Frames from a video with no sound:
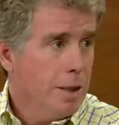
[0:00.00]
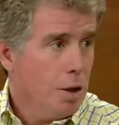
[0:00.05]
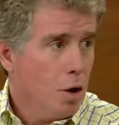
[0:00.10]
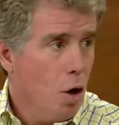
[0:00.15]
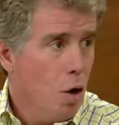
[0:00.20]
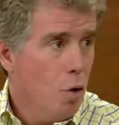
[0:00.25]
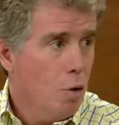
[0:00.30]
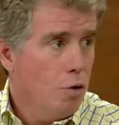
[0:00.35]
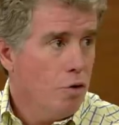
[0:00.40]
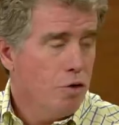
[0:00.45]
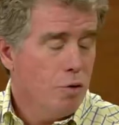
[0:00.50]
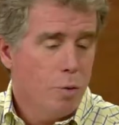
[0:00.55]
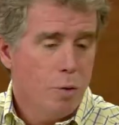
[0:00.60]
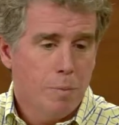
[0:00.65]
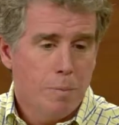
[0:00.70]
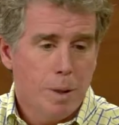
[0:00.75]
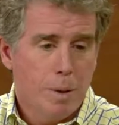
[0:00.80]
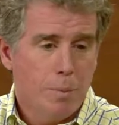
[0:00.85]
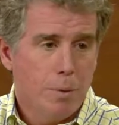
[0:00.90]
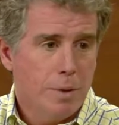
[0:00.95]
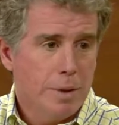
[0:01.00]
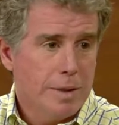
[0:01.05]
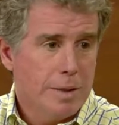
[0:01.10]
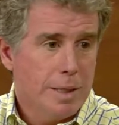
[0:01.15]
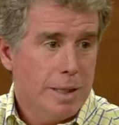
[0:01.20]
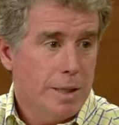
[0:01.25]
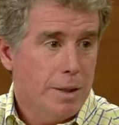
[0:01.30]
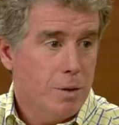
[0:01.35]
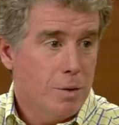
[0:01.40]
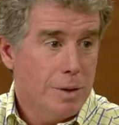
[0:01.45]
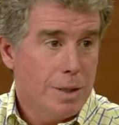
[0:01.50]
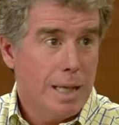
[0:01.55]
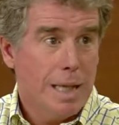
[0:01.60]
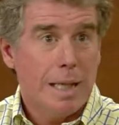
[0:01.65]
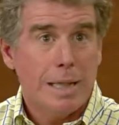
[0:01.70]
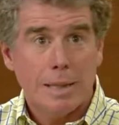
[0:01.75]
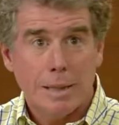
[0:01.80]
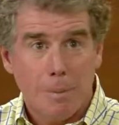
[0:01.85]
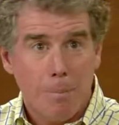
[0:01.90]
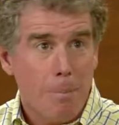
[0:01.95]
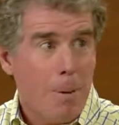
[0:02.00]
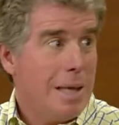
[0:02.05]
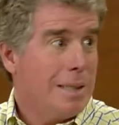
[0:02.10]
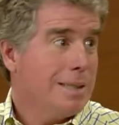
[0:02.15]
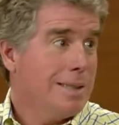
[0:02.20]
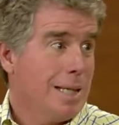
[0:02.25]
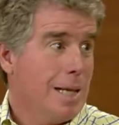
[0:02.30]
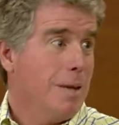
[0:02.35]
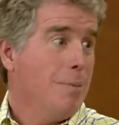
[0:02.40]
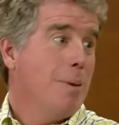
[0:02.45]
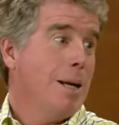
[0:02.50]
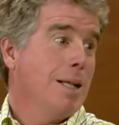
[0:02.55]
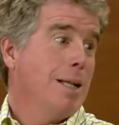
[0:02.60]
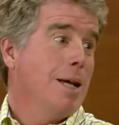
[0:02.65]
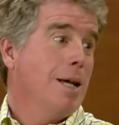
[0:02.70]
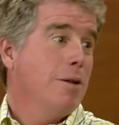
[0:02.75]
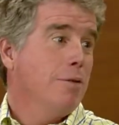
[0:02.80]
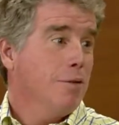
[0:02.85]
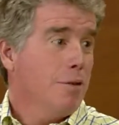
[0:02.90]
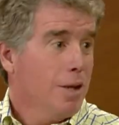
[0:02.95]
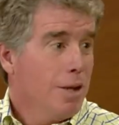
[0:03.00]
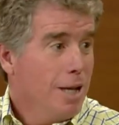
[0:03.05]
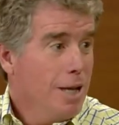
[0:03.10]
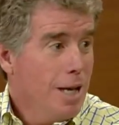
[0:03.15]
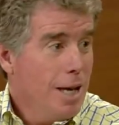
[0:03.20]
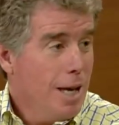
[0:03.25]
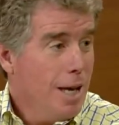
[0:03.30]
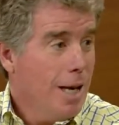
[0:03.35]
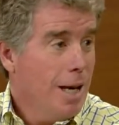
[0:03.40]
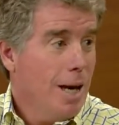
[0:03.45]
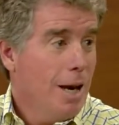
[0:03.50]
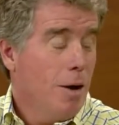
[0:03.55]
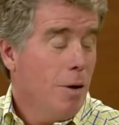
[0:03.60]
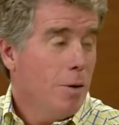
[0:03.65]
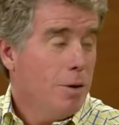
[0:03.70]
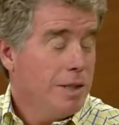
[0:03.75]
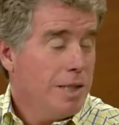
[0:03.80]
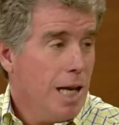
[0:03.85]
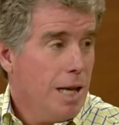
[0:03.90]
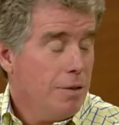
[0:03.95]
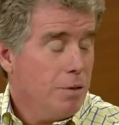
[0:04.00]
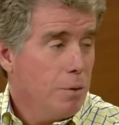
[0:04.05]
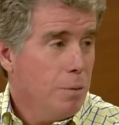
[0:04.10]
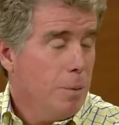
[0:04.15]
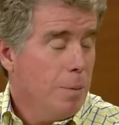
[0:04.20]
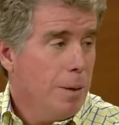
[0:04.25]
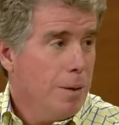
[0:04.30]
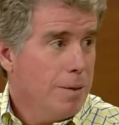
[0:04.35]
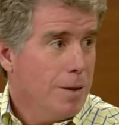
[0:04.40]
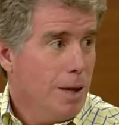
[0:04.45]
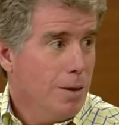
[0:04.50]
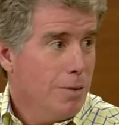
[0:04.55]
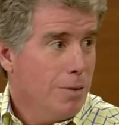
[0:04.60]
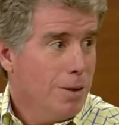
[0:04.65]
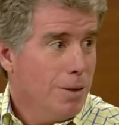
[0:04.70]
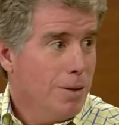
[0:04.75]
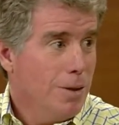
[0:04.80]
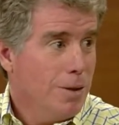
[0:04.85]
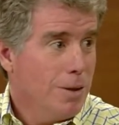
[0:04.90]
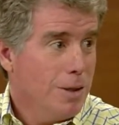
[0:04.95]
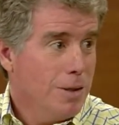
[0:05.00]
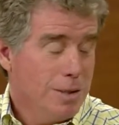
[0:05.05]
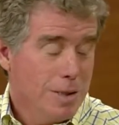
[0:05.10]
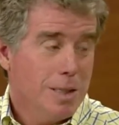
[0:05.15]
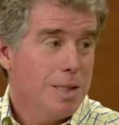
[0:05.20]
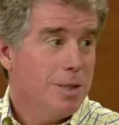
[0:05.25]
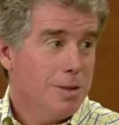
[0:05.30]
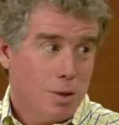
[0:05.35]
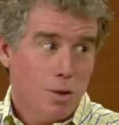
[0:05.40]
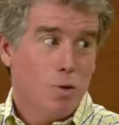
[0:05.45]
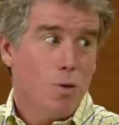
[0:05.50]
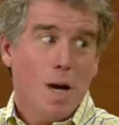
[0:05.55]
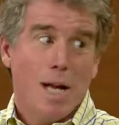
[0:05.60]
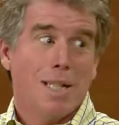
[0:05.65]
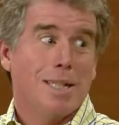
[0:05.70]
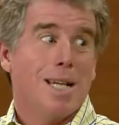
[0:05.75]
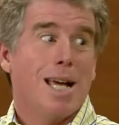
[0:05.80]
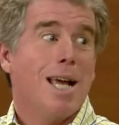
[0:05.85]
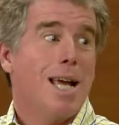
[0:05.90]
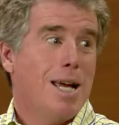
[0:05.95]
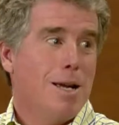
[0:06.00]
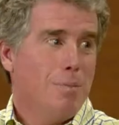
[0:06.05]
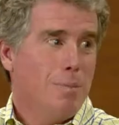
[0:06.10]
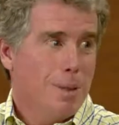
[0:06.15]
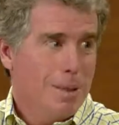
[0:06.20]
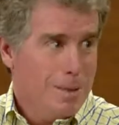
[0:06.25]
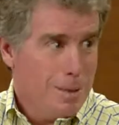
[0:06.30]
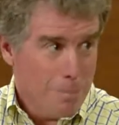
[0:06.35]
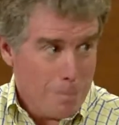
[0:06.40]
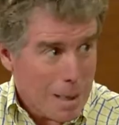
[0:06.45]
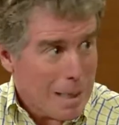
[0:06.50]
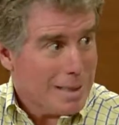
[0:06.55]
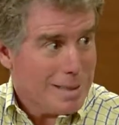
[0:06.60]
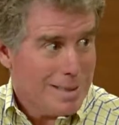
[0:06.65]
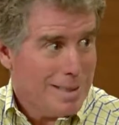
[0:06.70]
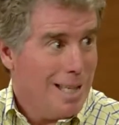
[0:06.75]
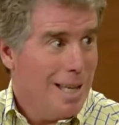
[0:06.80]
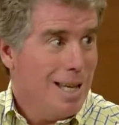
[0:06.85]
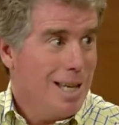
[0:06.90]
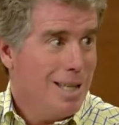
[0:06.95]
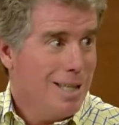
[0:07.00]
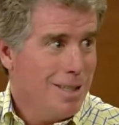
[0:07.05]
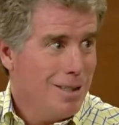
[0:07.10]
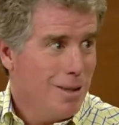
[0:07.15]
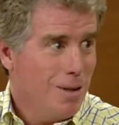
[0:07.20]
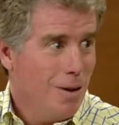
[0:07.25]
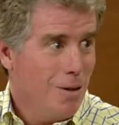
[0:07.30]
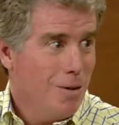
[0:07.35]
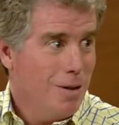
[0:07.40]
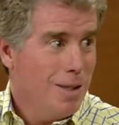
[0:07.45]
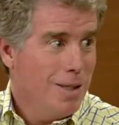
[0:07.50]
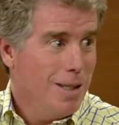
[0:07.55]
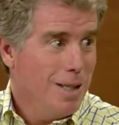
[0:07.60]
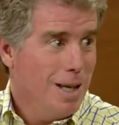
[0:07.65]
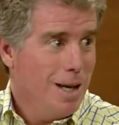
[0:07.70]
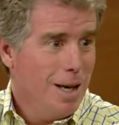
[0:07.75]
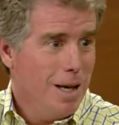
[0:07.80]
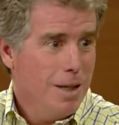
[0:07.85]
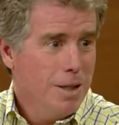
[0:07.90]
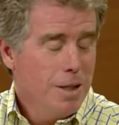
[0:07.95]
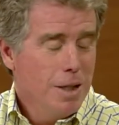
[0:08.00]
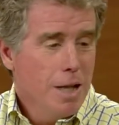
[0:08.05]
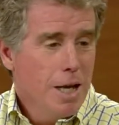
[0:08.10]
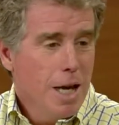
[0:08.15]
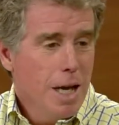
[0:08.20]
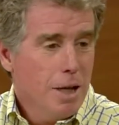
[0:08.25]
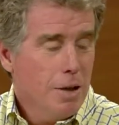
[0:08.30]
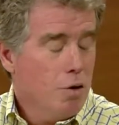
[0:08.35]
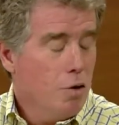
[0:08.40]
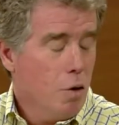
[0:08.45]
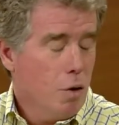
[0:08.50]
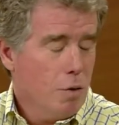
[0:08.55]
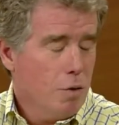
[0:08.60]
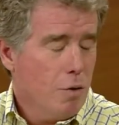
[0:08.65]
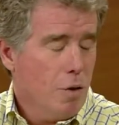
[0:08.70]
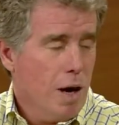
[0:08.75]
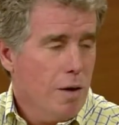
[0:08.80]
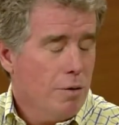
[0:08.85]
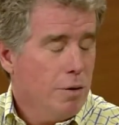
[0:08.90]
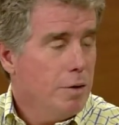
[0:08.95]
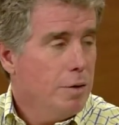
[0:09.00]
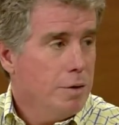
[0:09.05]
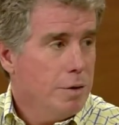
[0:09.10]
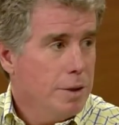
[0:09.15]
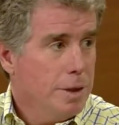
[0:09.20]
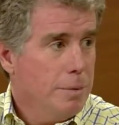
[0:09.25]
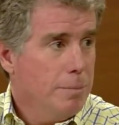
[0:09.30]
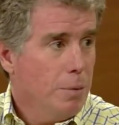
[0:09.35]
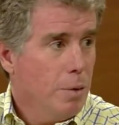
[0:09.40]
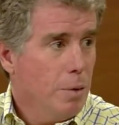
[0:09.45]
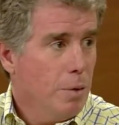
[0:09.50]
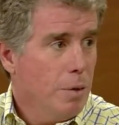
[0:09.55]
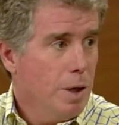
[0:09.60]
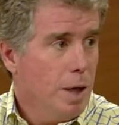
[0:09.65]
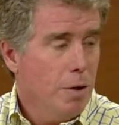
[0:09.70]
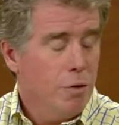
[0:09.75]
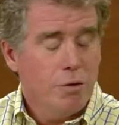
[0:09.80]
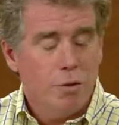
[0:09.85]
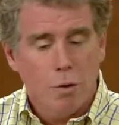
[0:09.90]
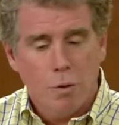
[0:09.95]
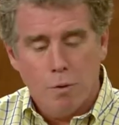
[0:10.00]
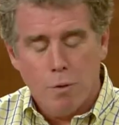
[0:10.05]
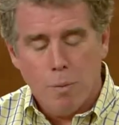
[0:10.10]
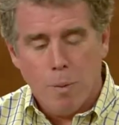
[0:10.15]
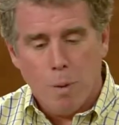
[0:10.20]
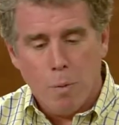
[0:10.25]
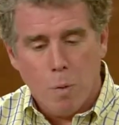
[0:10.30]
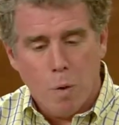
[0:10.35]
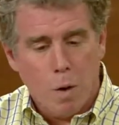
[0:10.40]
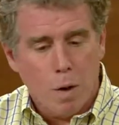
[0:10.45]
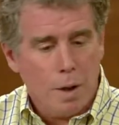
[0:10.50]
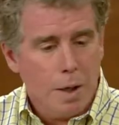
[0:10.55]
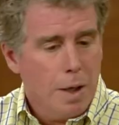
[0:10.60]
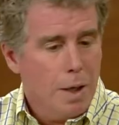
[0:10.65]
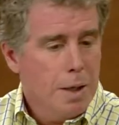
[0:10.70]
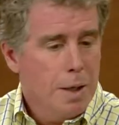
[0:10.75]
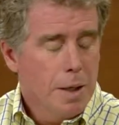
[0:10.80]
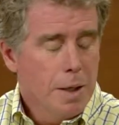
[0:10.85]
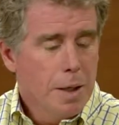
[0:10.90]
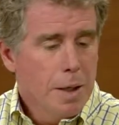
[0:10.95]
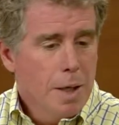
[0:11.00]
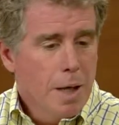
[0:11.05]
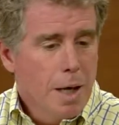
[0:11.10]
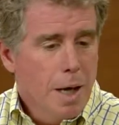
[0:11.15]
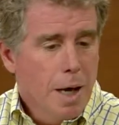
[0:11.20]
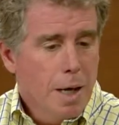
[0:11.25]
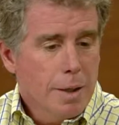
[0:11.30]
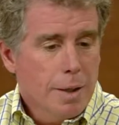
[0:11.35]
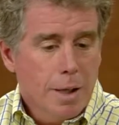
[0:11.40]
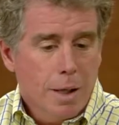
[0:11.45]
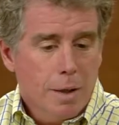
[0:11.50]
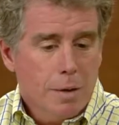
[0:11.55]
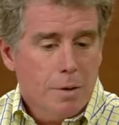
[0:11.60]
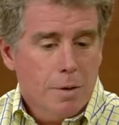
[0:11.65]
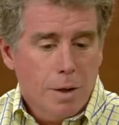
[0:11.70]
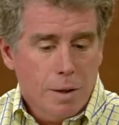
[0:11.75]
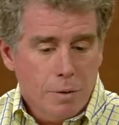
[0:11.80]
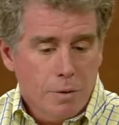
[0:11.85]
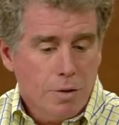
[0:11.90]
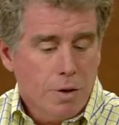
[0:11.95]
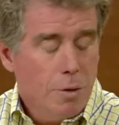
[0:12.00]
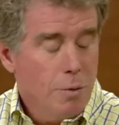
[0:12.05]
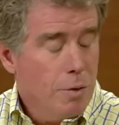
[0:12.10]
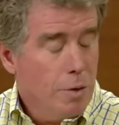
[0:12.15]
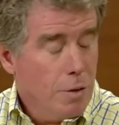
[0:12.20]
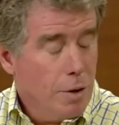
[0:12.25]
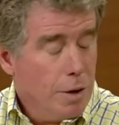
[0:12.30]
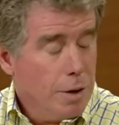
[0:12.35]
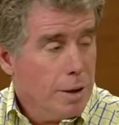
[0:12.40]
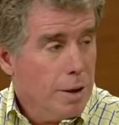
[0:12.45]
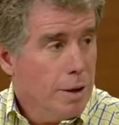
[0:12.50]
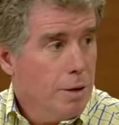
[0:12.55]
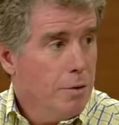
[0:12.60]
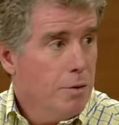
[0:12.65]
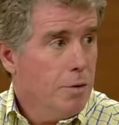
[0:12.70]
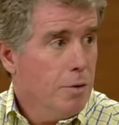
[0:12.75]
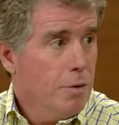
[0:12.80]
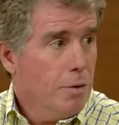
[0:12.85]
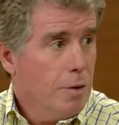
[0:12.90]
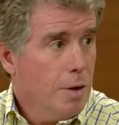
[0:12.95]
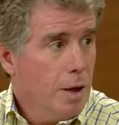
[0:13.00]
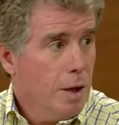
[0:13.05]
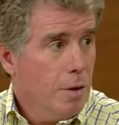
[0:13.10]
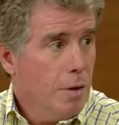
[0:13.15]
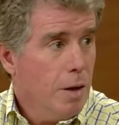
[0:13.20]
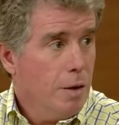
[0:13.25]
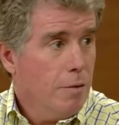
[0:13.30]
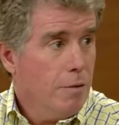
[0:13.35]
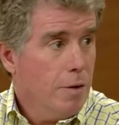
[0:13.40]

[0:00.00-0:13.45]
a coach with people that say, you know, today's the best day of my life. Yeah. And I always ask them about that, you know, because it is a great day, but the best day, you know, and, uh, and drive a little deeper. And also through my work, I, I get to ski with a lot of kids and a lot of